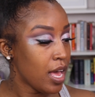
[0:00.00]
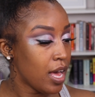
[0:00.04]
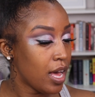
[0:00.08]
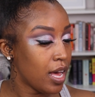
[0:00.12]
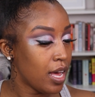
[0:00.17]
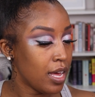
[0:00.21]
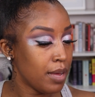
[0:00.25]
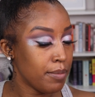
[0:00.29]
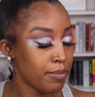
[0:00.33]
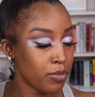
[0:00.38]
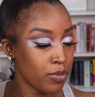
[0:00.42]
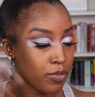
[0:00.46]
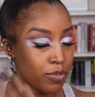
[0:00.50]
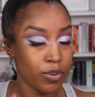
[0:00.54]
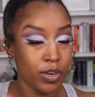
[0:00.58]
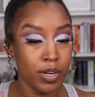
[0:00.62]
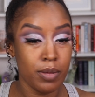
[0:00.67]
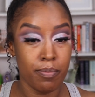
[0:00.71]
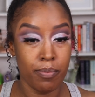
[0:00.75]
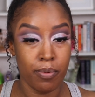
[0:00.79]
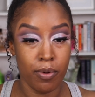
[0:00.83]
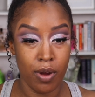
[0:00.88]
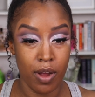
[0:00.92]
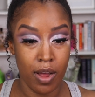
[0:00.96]
We've
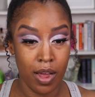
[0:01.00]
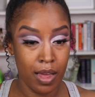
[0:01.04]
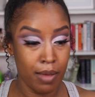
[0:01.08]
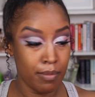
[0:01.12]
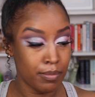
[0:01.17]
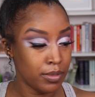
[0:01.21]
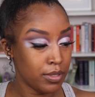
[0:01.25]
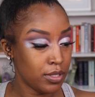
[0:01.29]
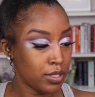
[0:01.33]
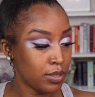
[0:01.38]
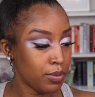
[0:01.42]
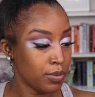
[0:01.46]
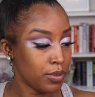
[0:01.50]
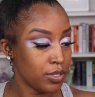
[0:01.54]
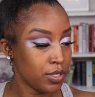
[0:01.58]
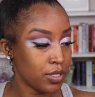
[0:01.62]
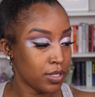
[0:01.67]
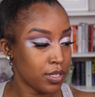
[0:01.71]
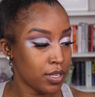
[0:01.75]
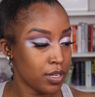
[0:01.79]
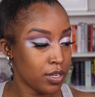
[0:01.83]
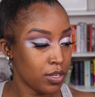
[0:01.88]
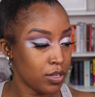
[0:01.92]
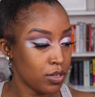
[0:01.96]
already primed, so we're
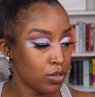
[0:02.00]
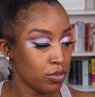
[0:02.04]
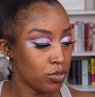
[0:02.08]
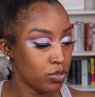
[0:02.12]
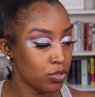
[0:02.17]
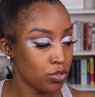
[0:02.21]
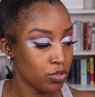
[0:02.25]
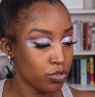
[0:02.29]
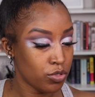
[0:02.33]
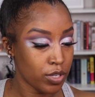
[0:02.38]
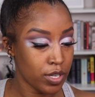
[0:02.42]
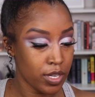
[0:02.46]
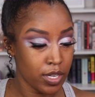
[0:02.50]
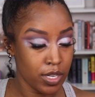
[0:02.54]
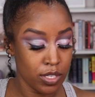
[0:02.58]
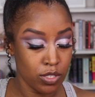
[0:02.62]
just gonna go straight